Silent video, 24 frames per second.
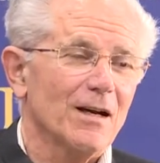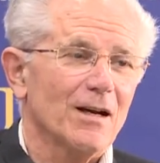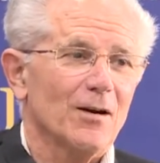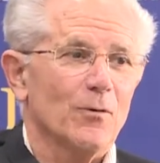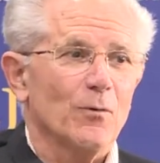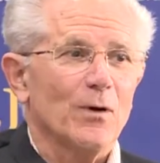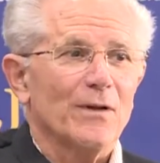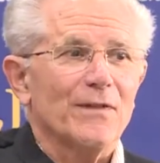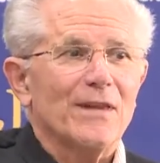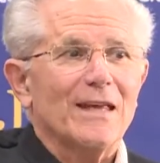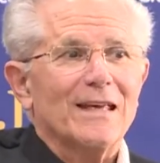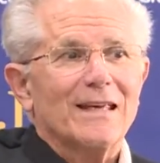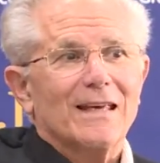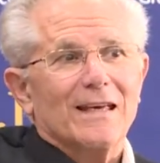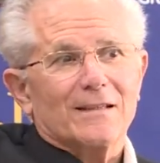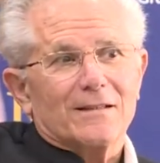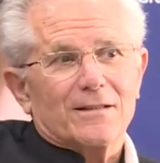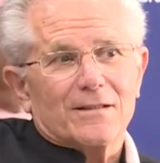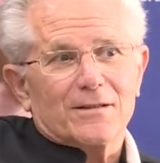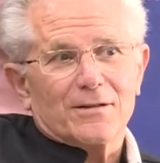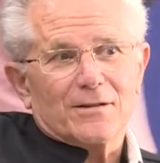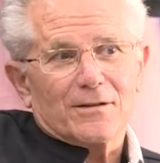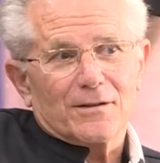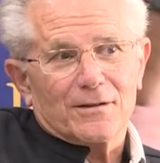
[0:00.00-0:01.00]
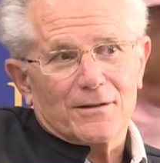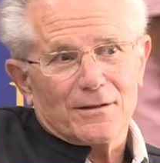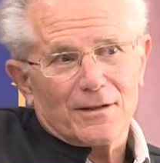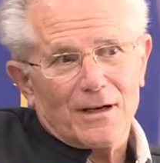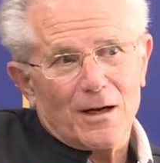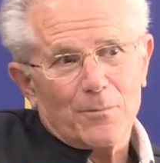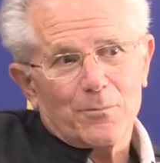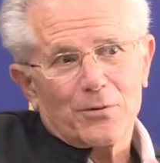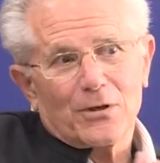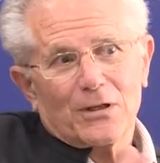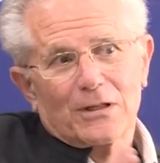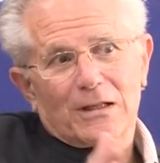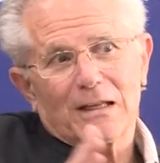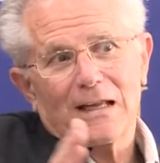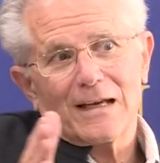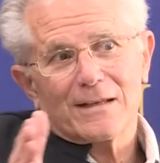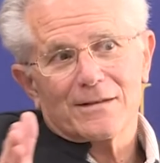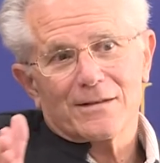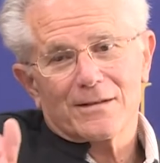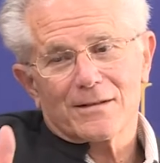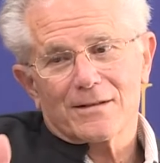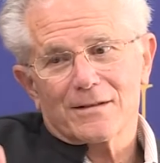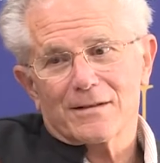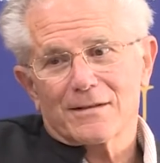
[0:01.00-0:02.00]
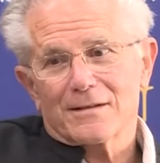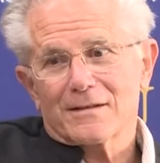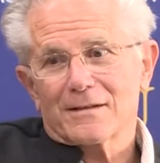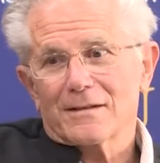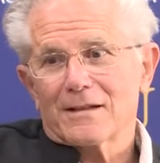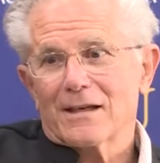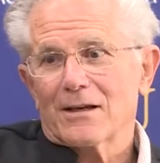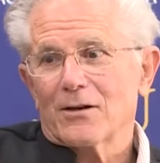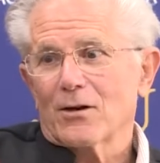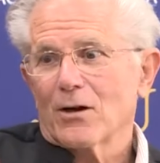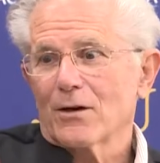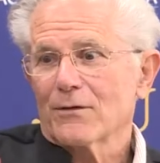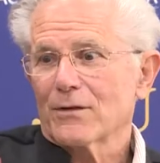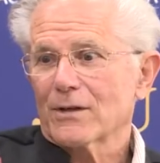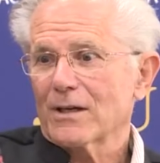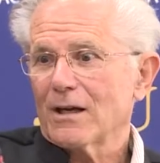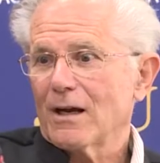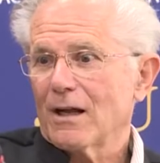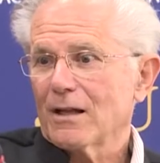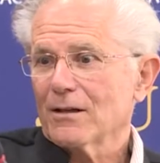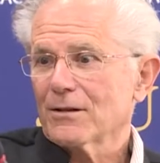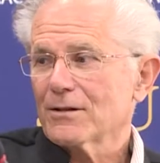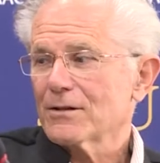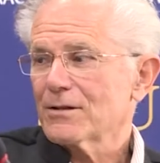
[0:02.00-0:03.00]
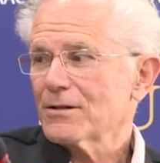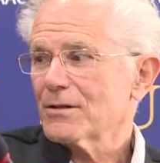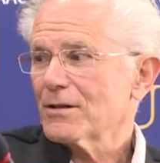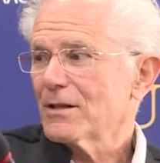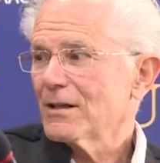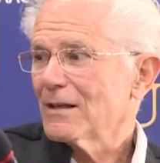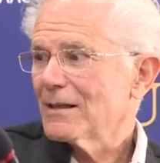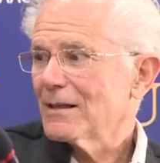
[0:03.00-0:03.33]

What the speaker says: When they get to upper class at Harvard College,